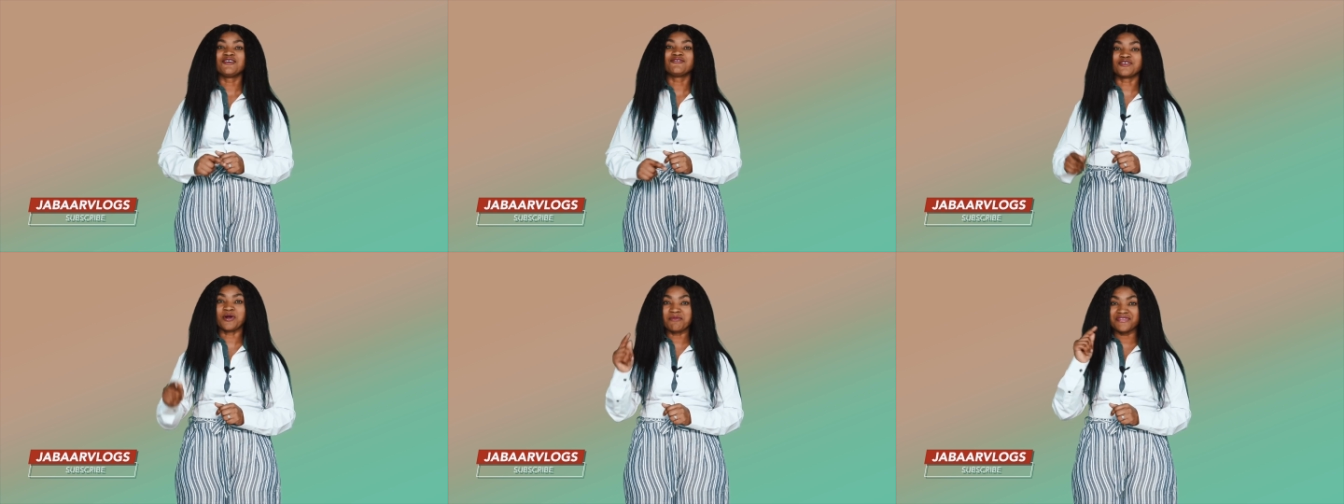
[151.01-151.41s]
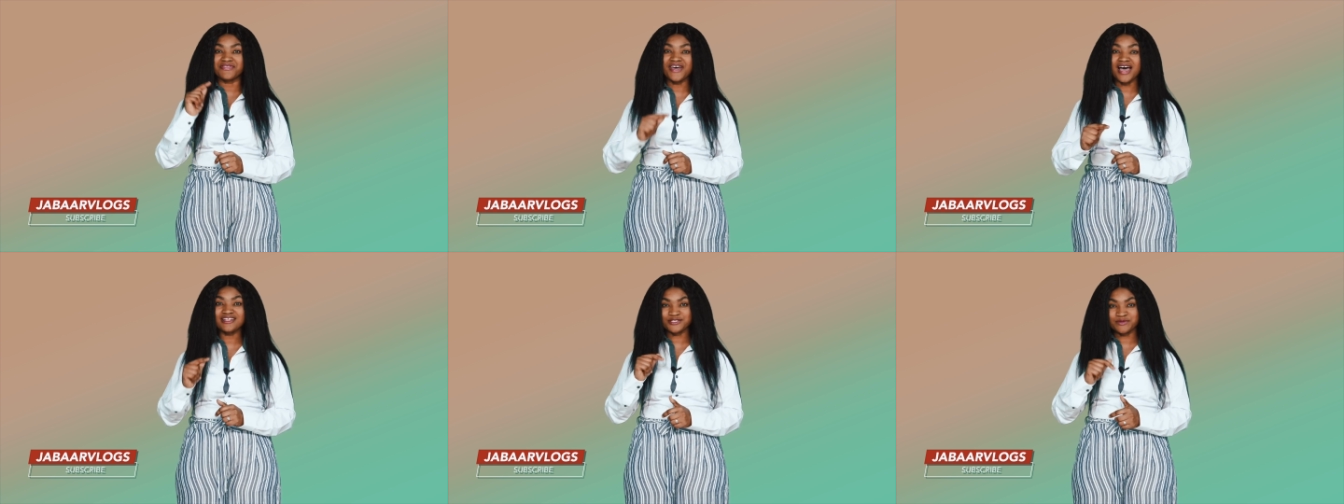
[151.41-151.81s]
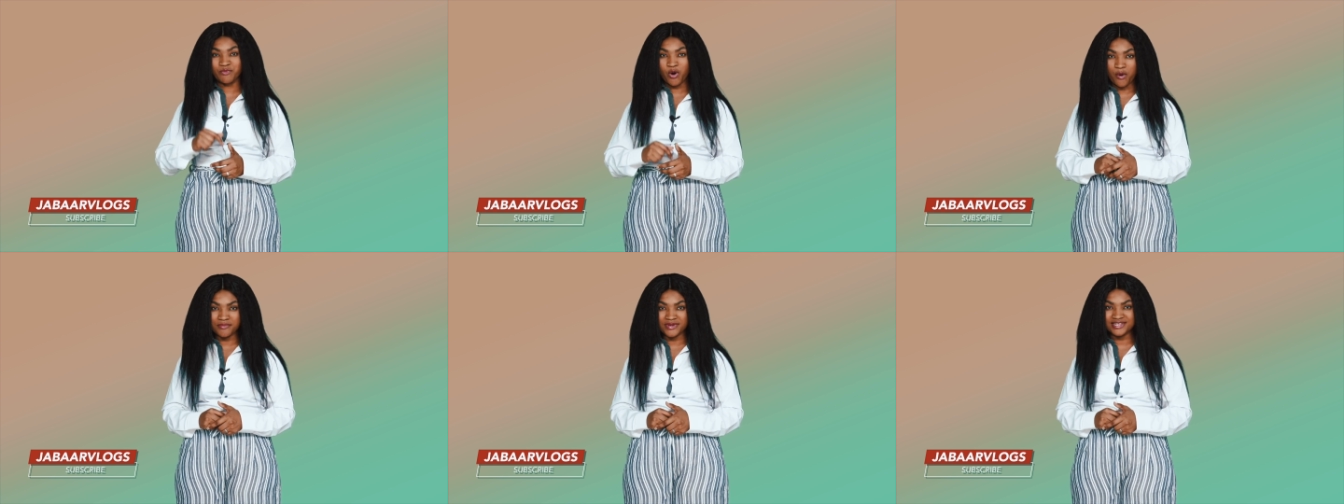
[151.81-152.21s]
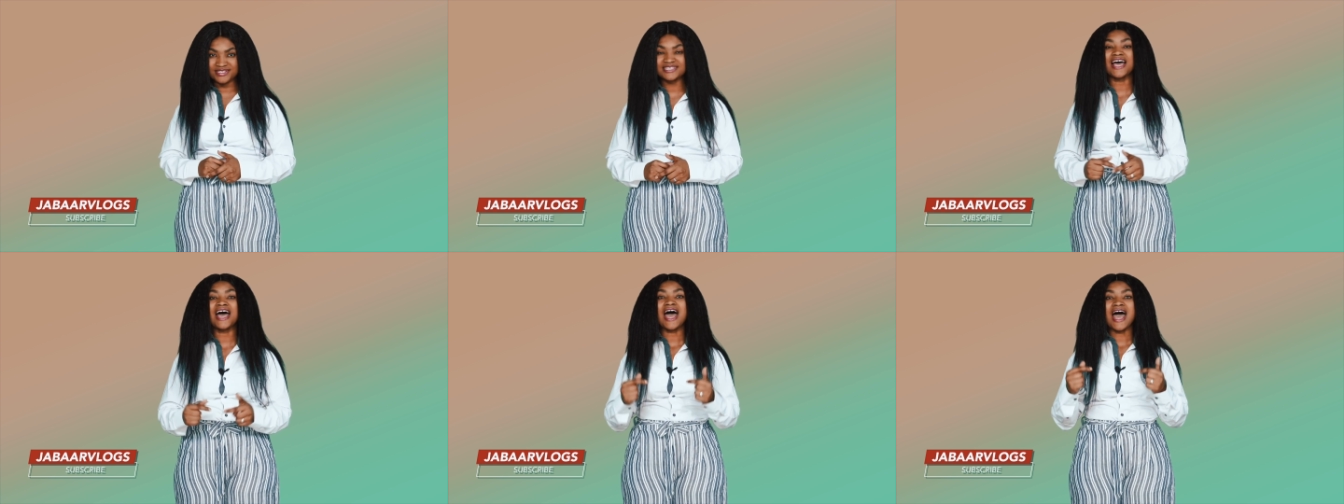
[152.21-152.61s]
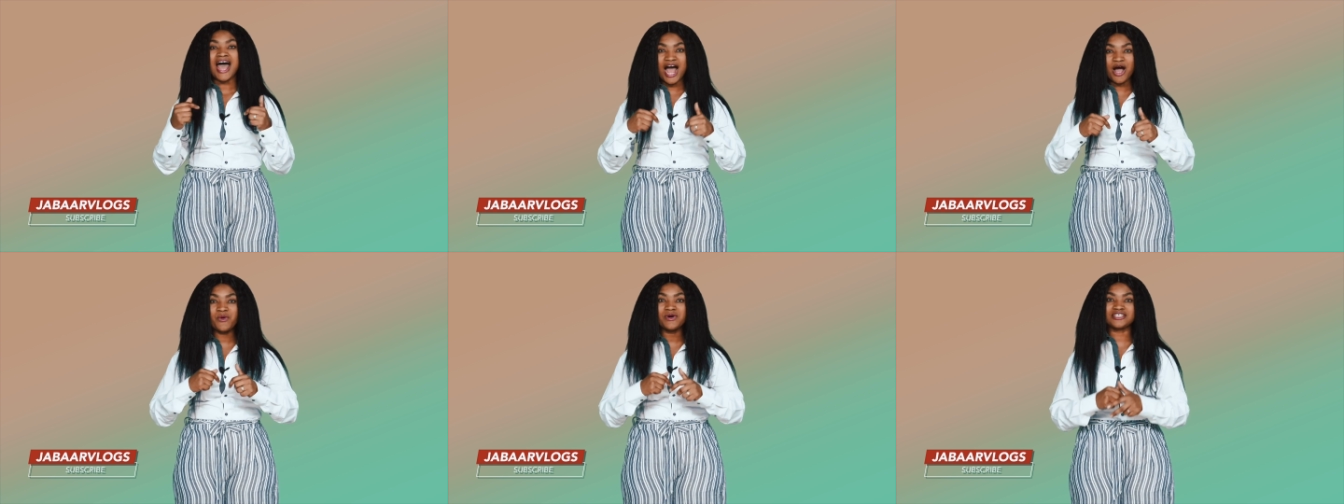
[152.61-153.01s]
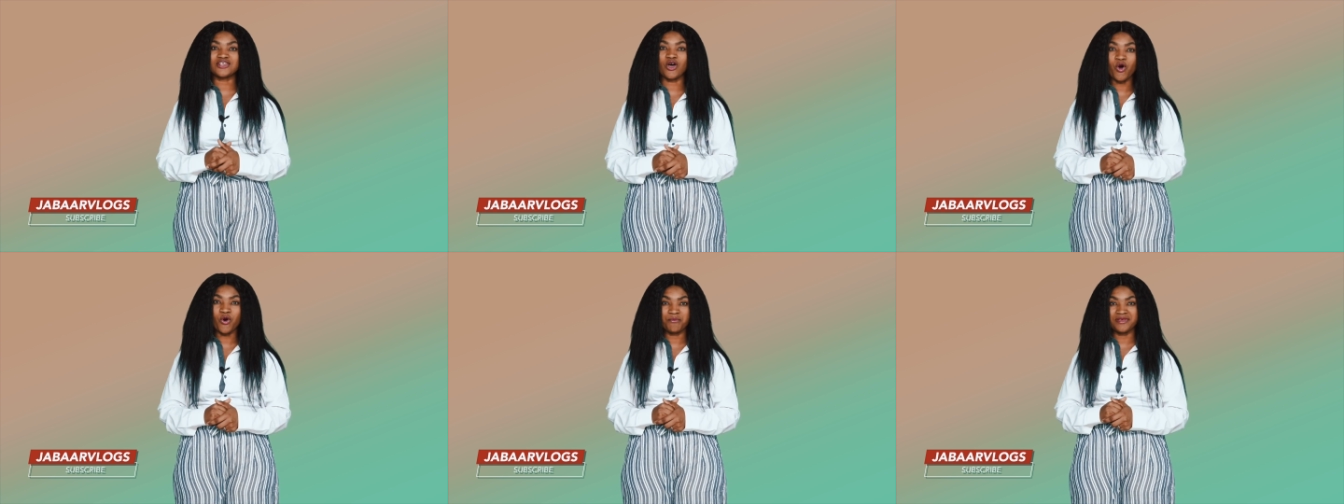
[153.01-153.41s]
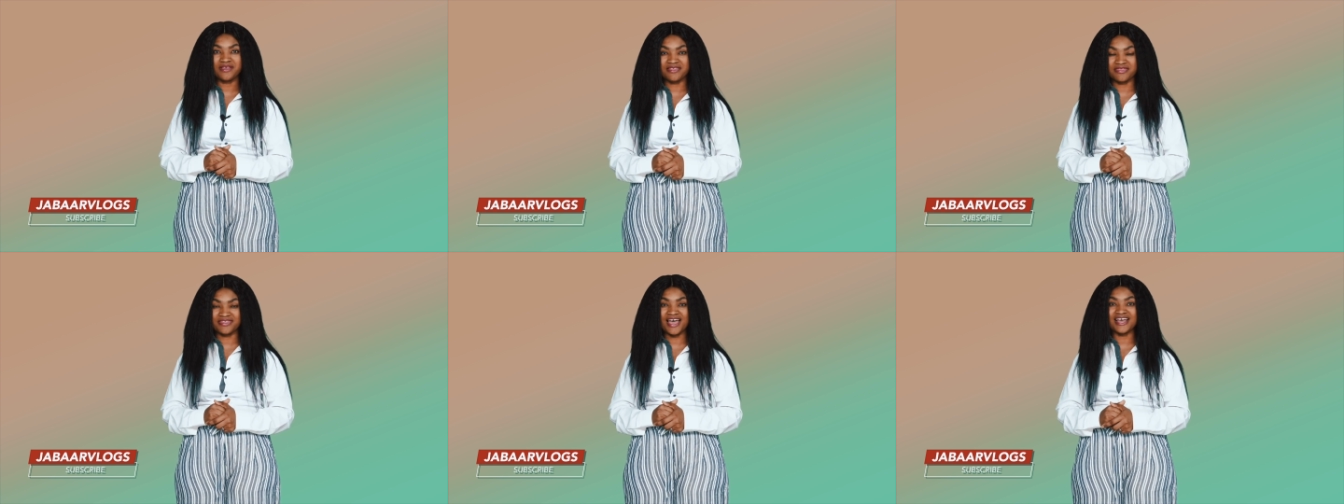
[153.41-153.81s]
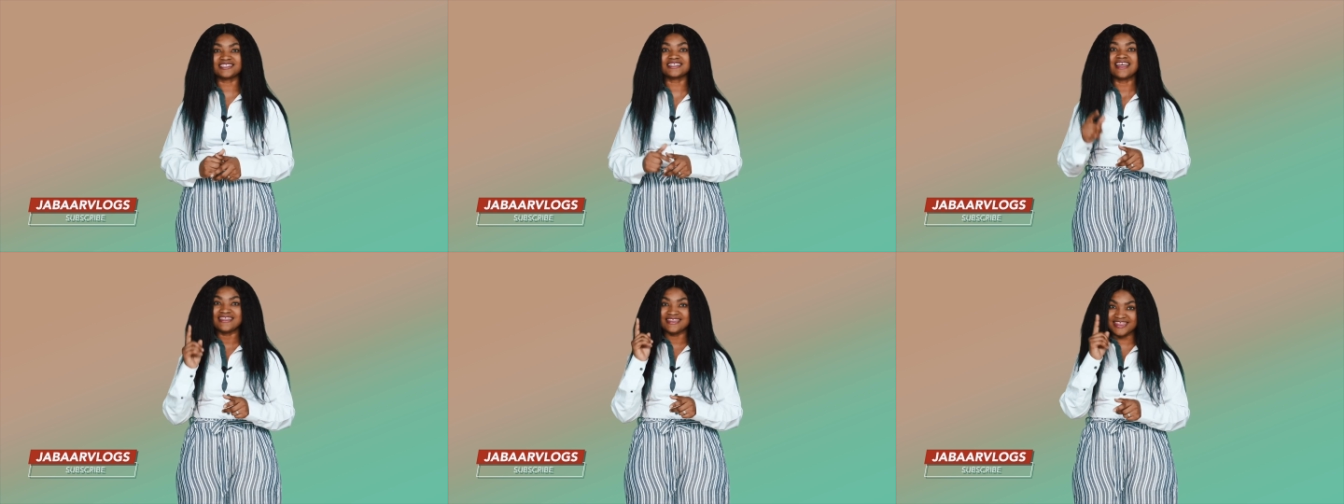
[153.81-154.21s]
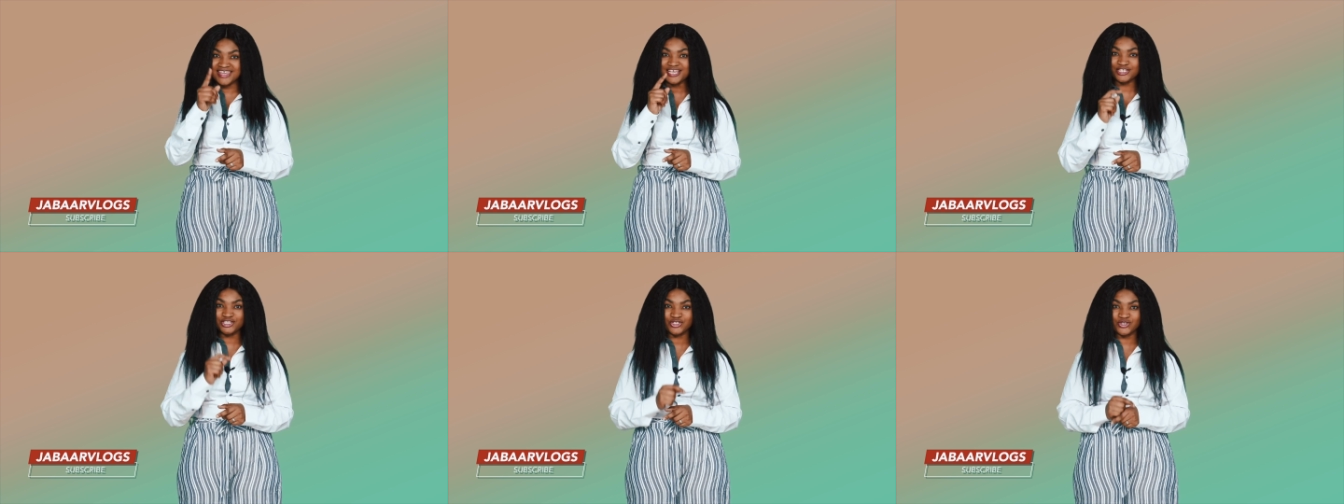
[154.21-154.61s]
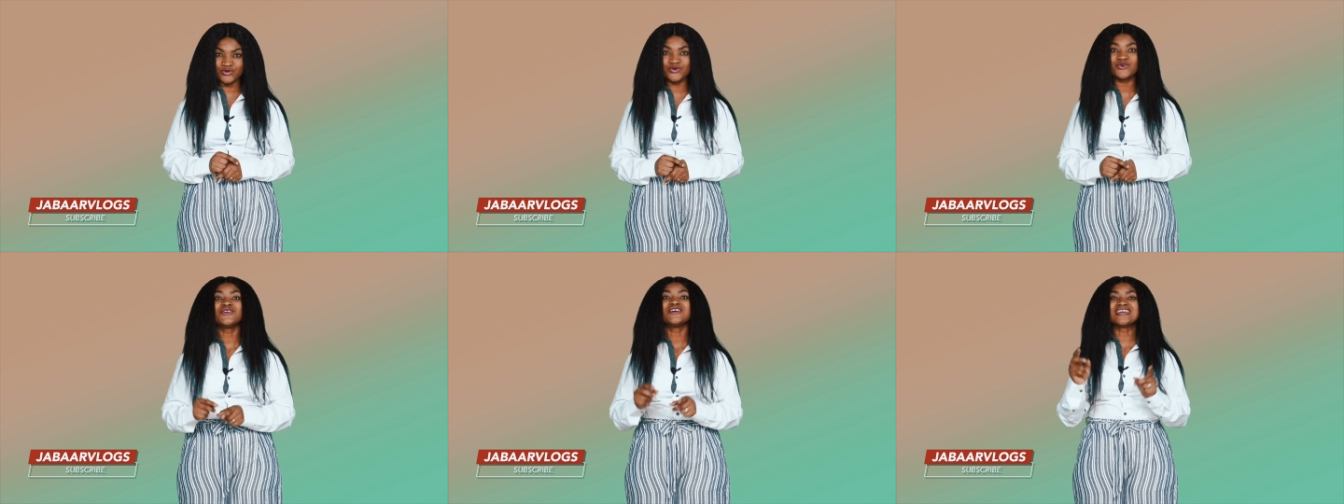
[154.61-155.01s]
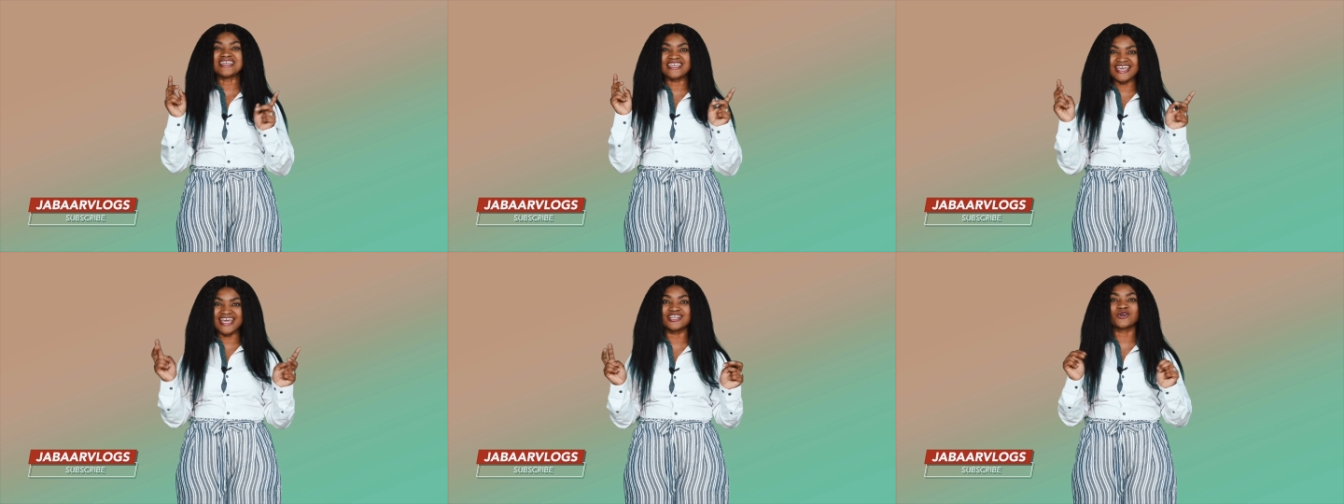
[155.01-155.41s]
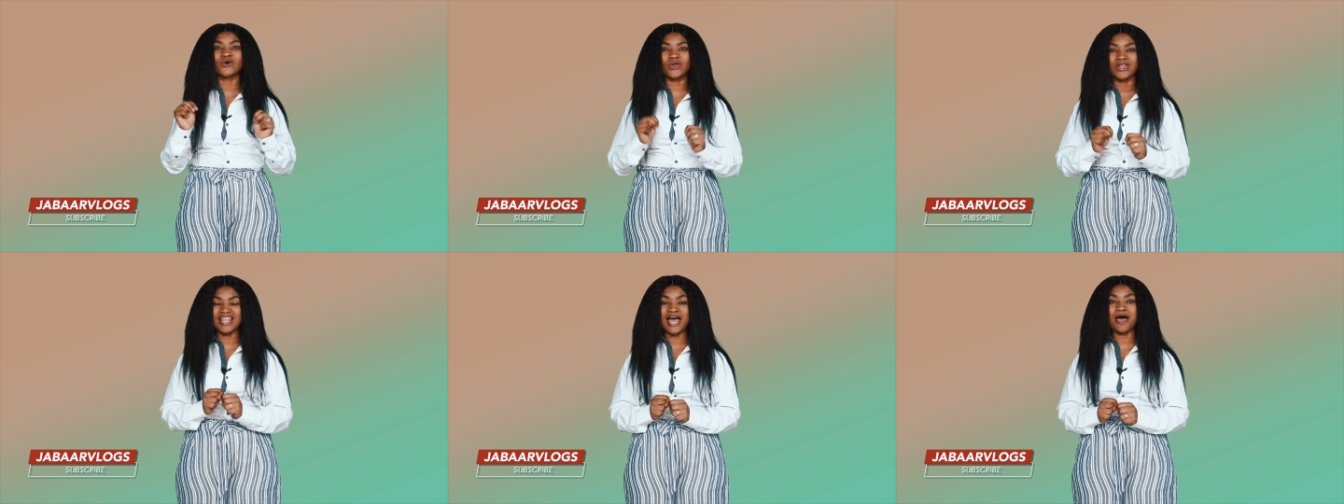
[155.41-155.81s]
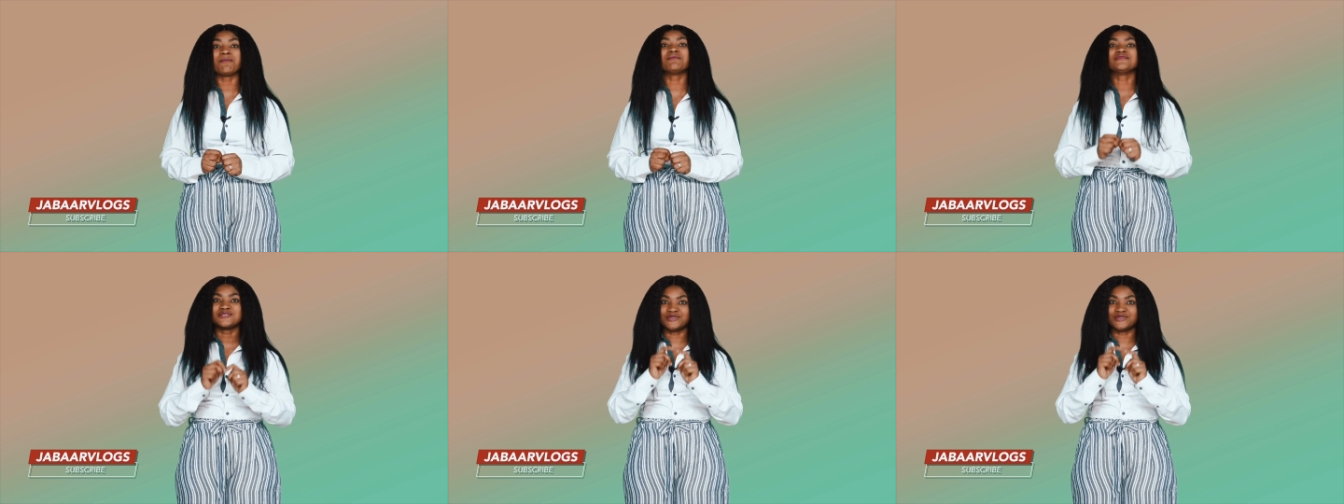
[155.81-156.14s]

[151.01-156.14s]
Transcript: From that moment, I was hoping that these two can collab